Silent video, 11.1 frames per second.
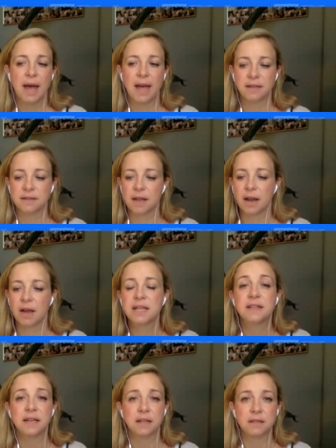And I
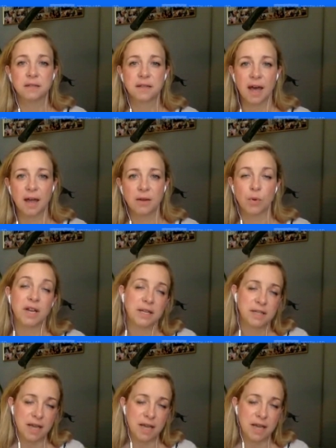think and